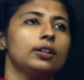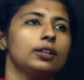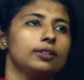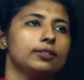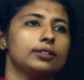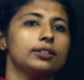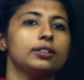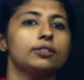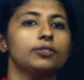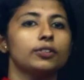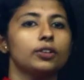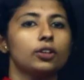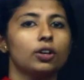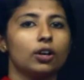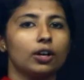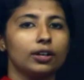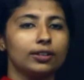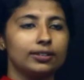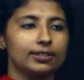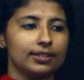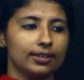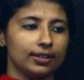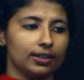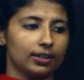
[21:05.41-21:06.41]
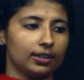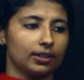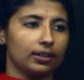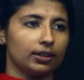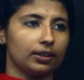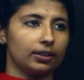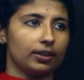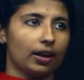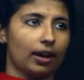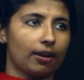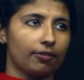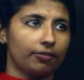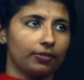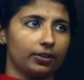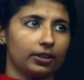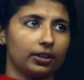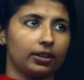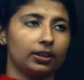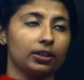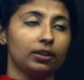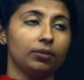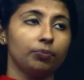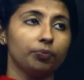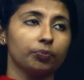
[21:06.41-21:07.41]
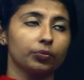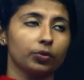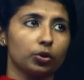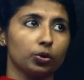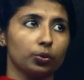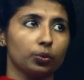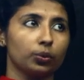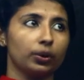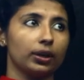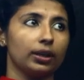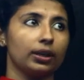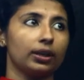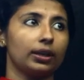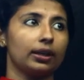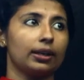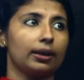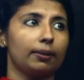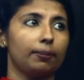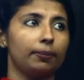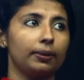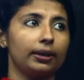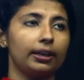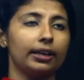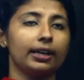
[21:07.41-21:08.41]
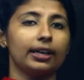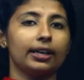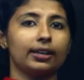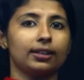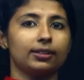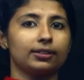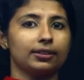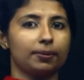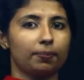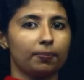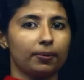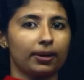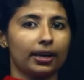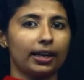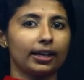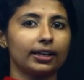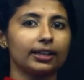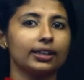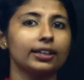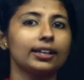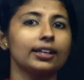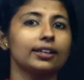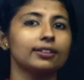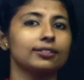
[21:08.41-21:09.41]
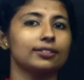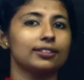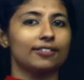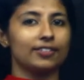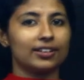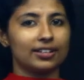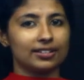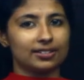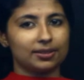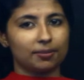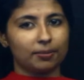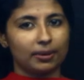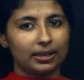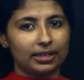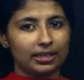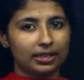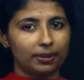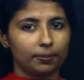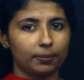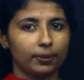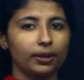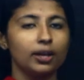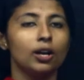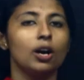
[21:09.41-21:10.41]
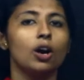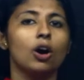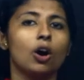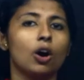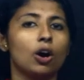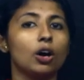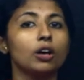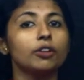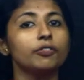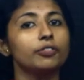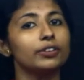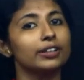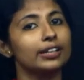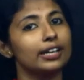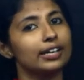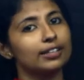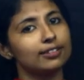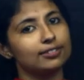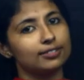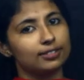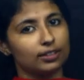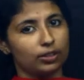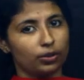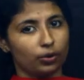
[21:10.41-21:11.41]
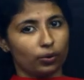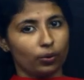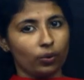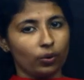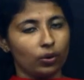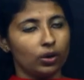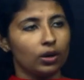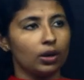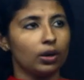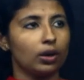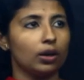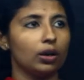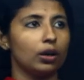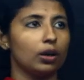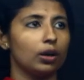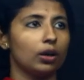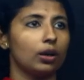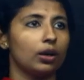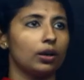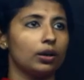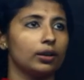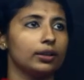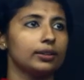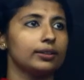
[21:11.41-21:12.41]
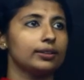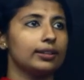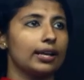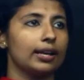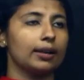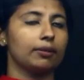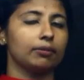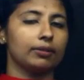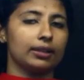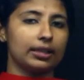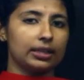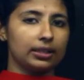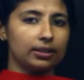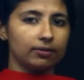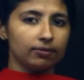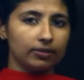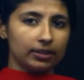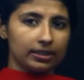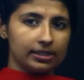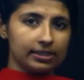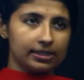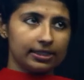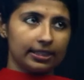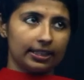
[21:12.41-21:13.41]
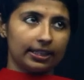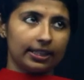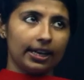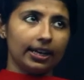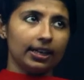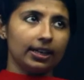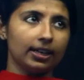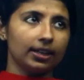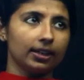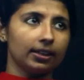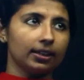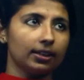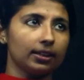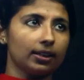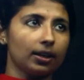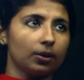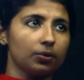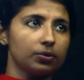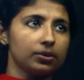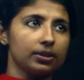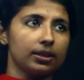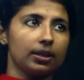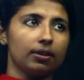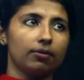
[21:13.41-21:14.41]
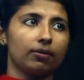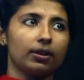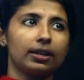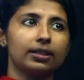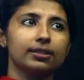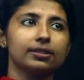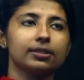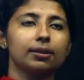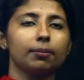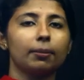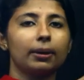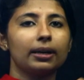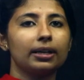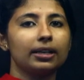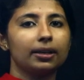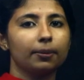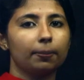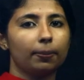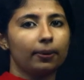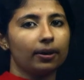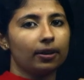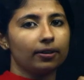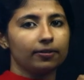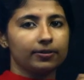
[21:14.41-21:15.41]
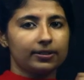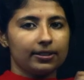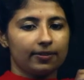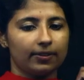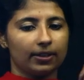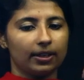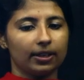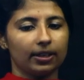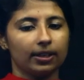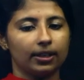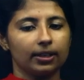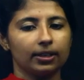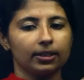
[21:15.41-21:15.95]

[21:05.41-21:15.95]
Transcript: Since we got after doing doubling and subtracting 7 as a multiple, or if we get 0, then we will say that 1001 is a multiple of 7.